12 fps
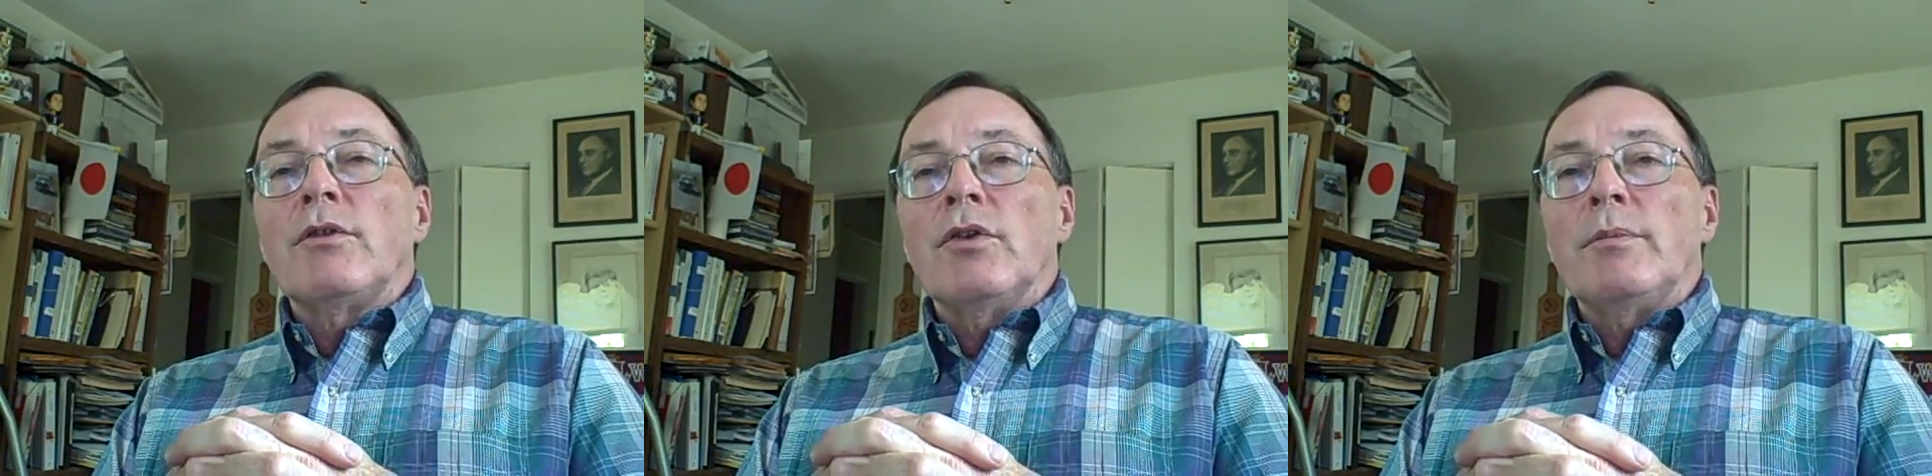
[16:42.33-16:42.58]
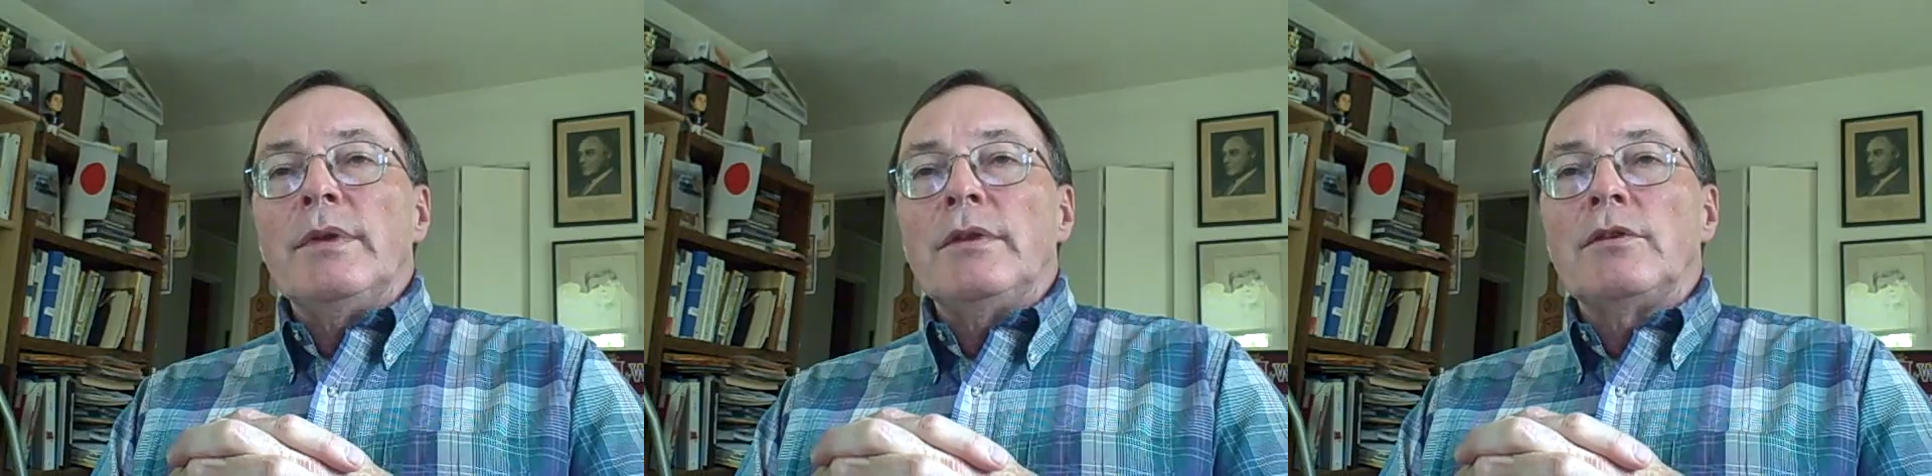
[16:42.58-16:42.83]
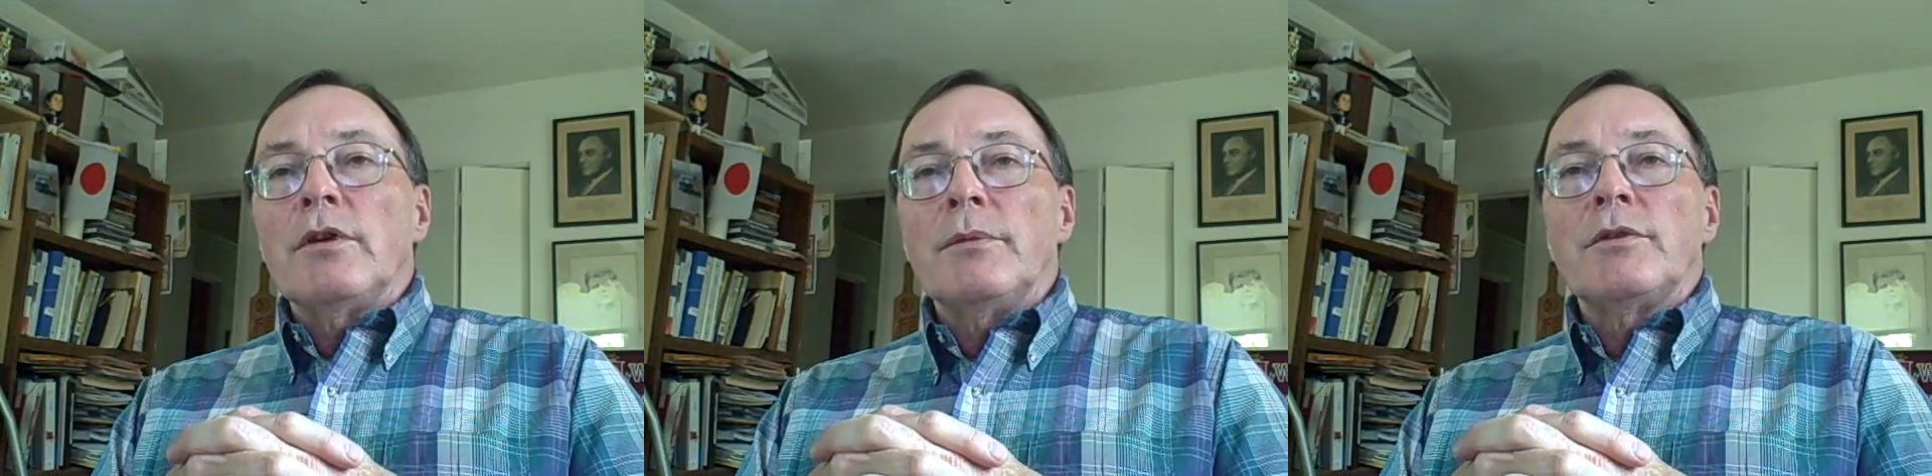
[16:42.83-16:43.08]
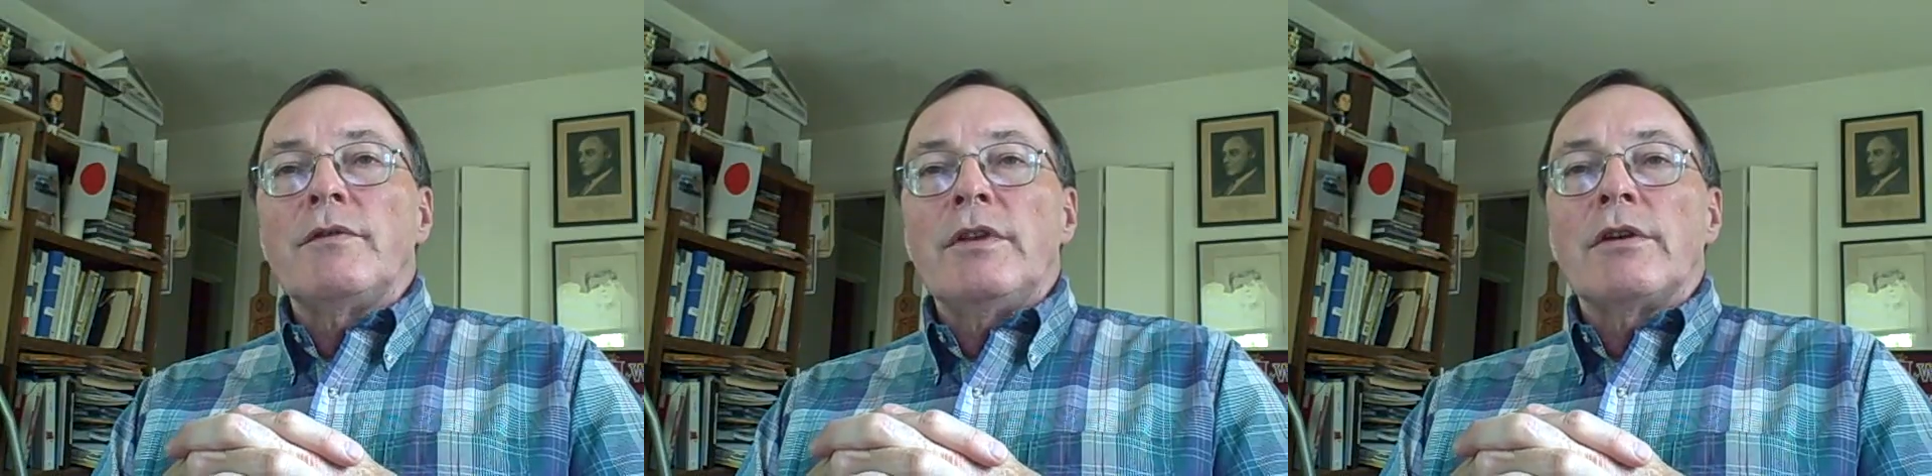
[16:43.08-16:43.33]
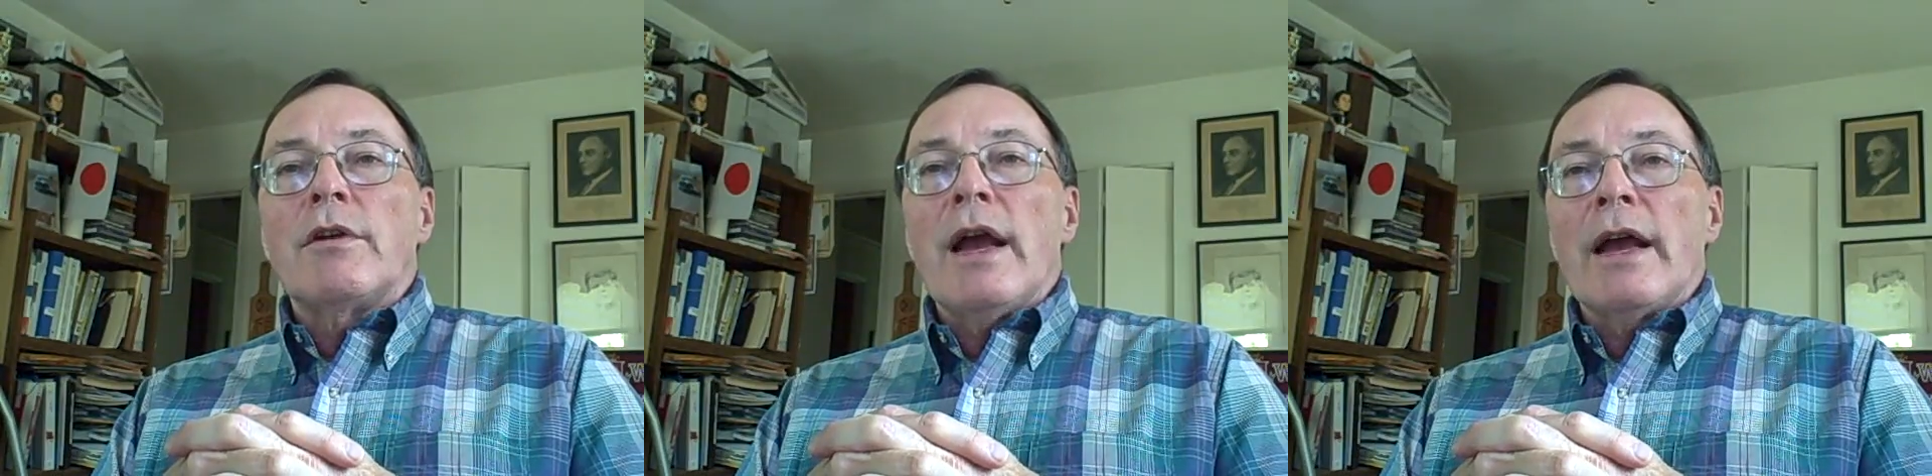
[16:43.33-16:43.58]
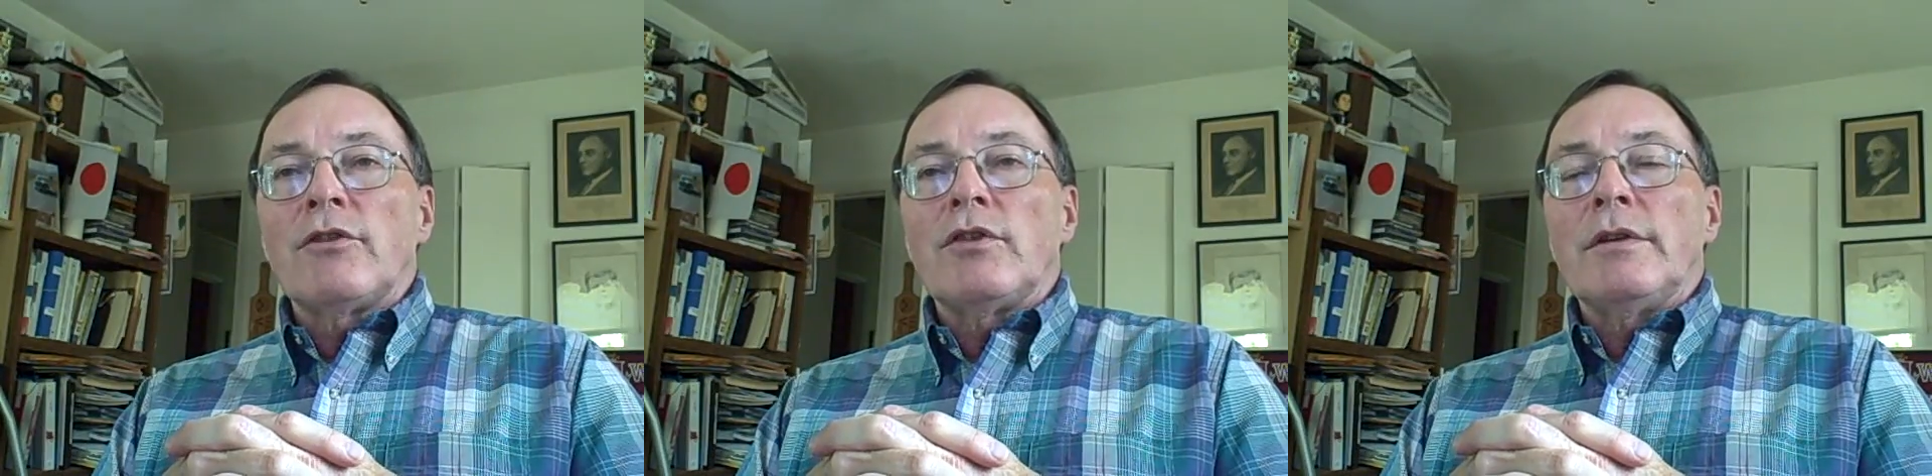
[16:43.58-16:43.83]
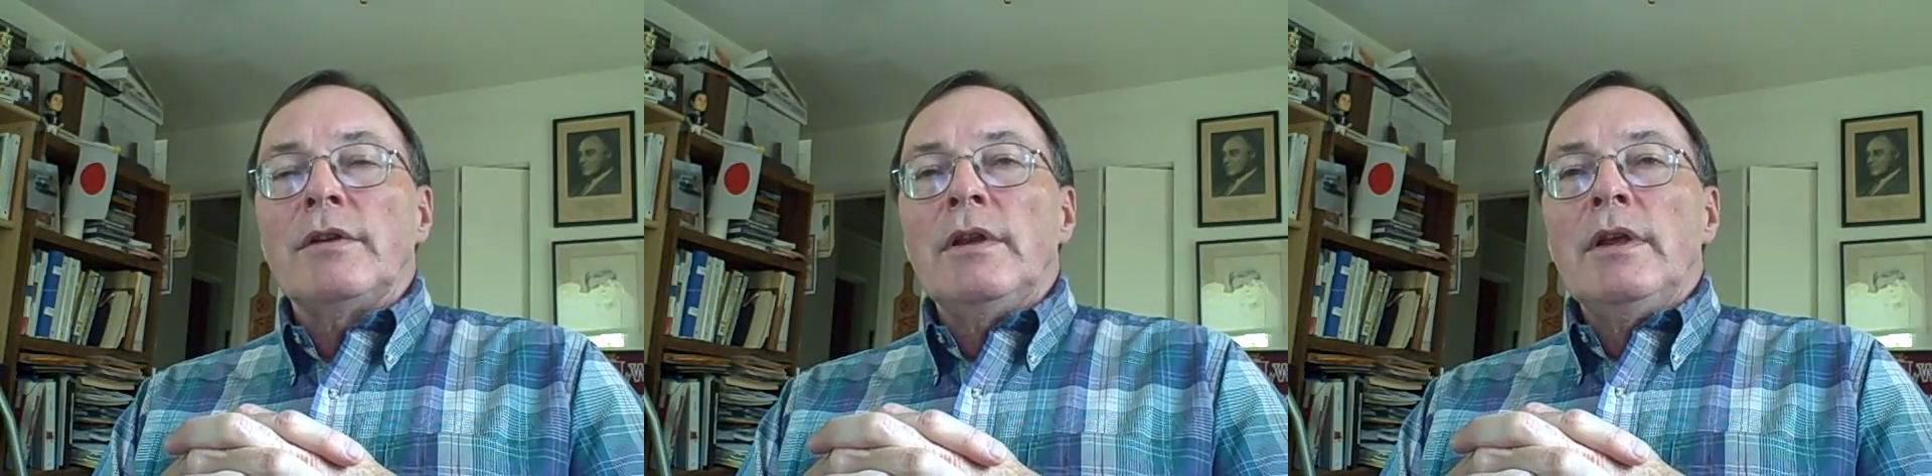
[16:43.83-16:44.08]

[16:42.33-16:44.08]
group in terms of interaction.